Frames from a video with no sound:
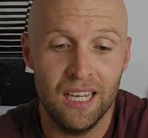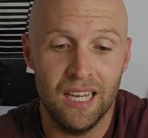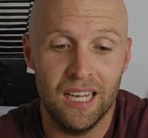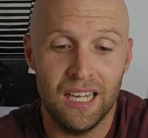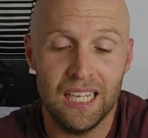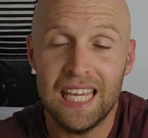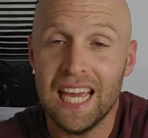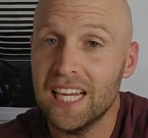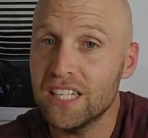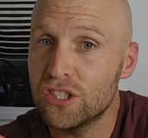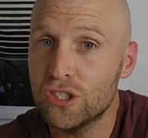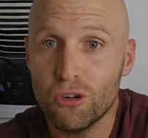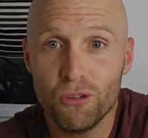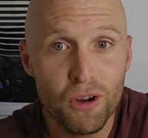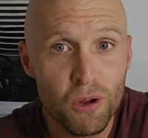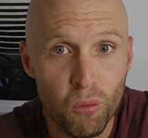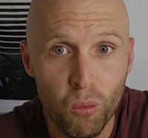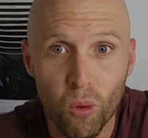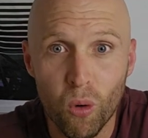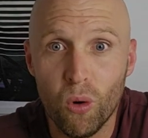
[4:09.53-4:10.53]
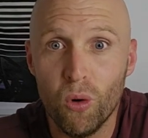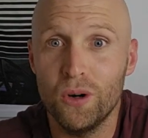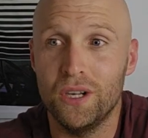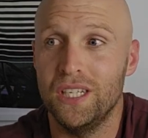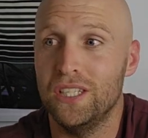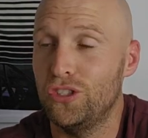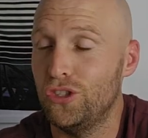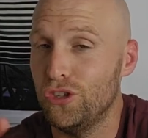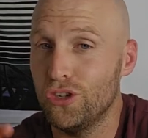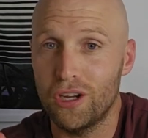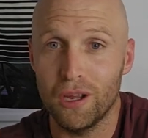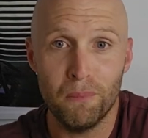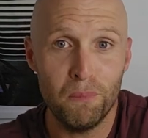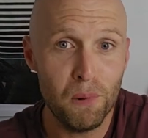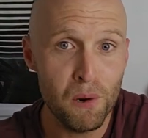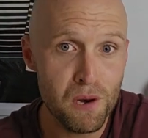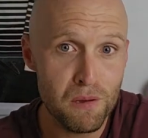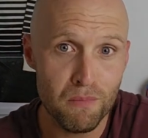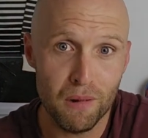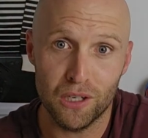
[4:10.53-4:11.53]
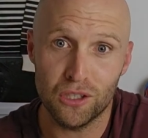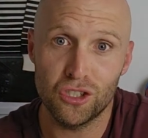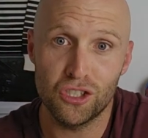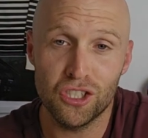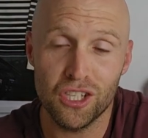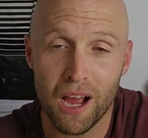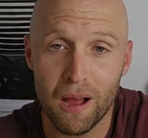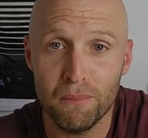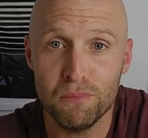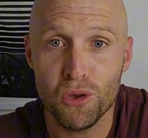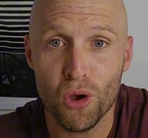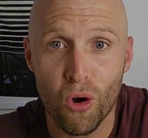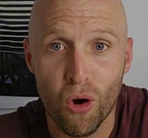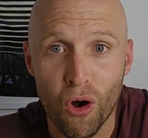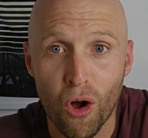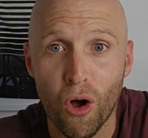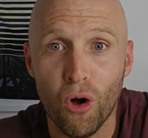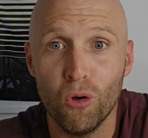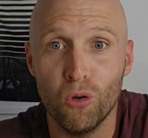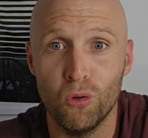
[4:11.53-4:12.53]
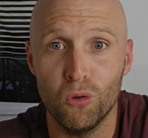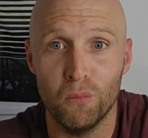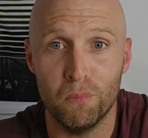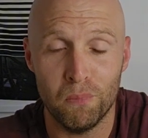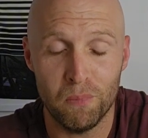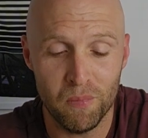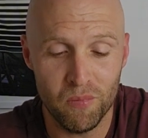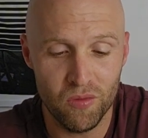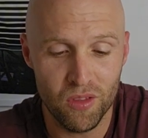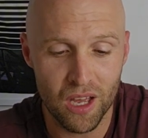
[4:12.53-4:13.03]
Yes, the reward is you can pretty much sub your whole